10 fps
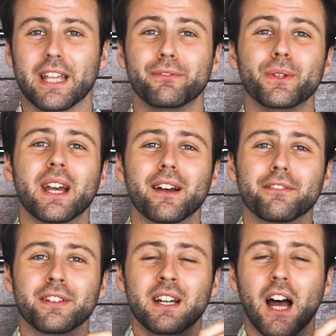If you
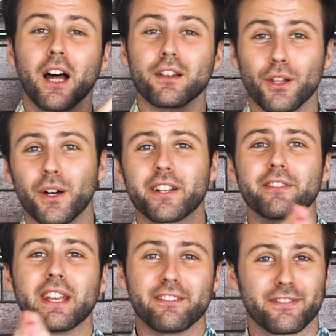have a lot of
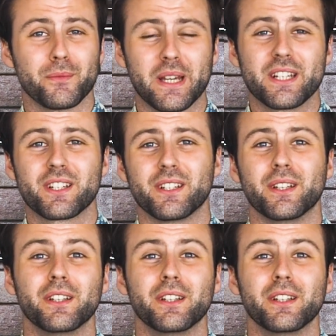inflammation,